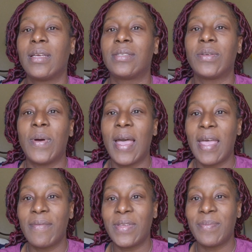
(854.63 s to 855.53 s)
So I
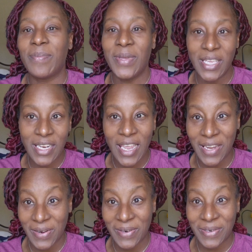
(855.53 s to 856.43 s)
haven't been
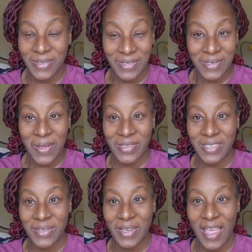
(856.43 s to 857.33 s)
here to talk
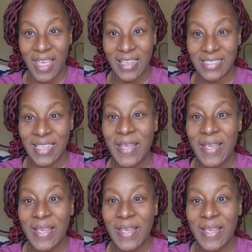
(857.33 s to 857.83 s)
to you guys,